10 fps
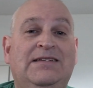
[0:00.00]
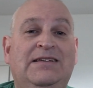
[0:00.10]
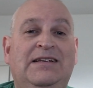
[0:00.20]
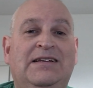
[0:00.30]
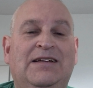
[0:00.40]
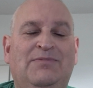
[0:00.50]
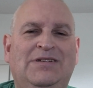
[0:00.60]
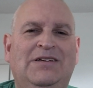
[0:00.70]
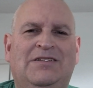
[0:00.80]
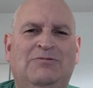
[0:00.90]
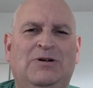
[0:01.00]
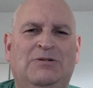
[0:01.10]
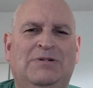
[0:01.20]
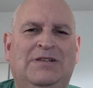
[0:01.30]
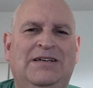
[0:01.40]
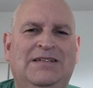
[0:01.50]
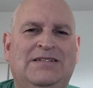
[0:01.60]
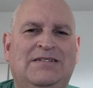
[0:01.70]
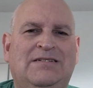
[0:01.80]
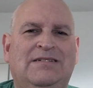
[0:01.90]
you need an update to work with
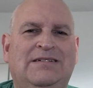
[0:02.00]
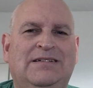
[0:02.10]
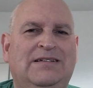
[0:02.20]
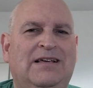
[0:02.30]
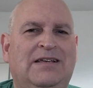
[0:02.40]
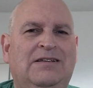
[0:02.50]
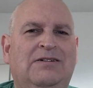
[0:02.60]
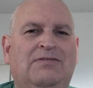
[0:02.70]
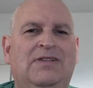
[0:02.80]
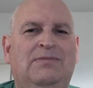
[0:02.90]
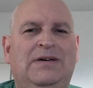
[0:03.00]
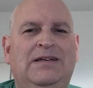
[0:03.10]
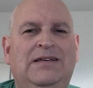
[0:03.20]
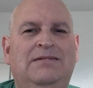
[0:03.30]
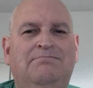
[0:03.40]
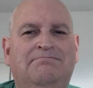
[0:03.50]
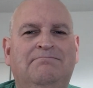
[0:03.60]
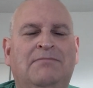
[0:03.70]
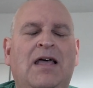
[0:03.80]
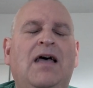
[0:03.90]
this. Hand over the money.
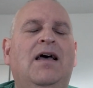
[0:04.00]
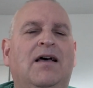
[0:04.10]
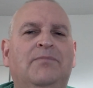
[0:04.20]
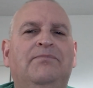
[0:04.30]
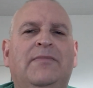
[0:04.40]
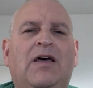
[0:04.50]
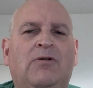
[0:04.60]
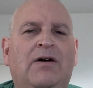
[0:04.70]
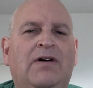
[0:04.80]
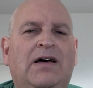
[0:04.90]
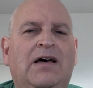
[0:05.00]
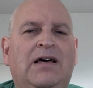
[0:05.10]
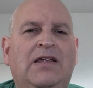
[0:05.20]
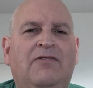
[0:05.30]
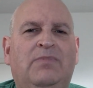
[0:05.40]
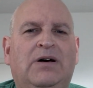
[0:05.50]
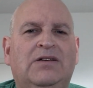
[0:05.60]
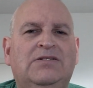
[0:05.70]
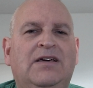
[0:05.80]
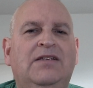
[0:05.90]
However, I love
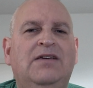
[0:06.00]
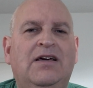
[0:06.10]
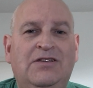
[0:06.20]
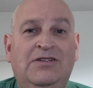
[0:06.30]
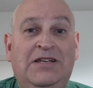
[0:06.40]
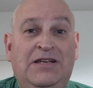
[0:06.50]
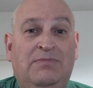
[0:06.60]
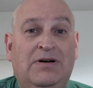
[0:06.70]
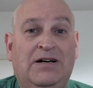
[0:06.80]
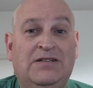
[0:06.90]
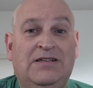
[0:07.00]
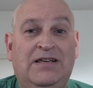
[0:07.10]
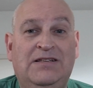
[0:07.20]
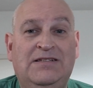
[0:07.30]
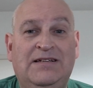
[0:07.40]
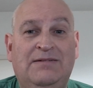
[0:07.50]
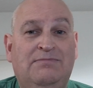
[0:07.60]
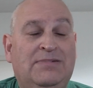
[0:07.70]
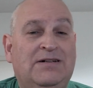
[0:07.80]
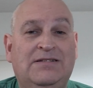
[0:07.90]
Bartender. You need Bartender.
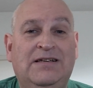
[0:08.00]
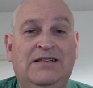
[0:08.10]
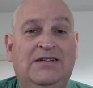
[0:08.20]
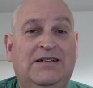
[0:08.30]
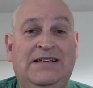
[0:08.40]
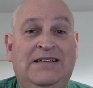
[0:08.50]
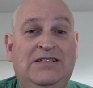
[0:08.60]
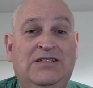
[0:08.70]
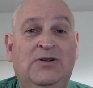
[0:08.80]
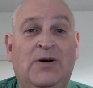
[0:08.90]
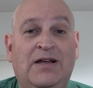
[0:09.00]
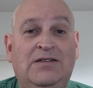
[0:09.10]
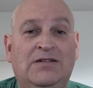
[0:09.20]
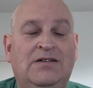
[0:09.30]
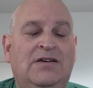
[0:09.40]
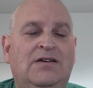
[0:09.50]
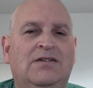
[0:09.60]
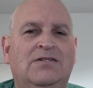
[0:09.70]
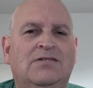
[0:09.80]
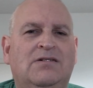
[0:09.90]
Bartender is great.
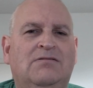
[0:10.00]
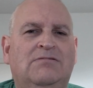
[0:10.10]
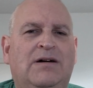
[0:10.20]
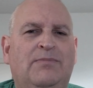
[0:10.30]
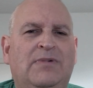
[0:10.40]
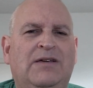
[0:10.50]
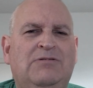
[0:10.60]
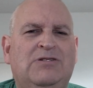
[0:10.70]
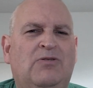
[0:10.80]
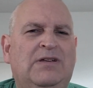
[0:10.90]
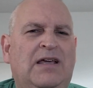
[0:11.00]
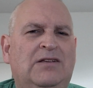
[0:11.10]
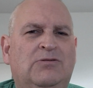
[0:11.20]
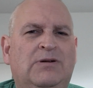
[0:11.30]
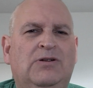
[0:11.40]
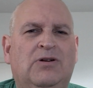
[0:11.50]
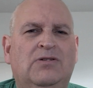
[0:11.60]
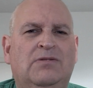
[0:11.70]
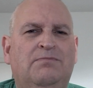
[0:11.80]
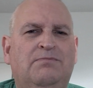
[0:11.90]
So it was only £8
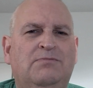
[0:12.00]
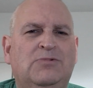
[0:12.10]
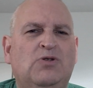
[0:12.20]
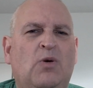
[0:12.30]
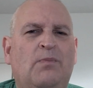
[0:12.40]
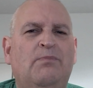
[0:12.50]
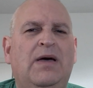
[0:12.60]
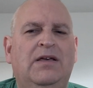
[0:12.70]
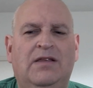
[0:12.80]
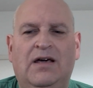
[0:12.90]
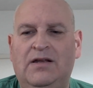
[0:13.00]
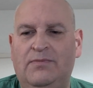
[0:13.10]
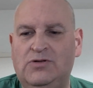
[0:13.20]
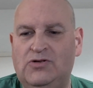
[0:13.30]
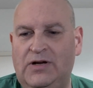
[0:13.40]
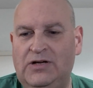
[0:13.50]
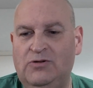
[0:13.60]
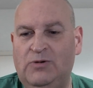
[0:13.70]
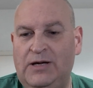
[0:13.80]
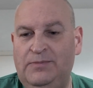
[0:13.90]
odd. So paid that up straight
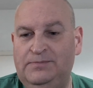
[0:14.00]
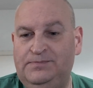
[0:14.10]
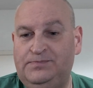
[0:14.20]
away.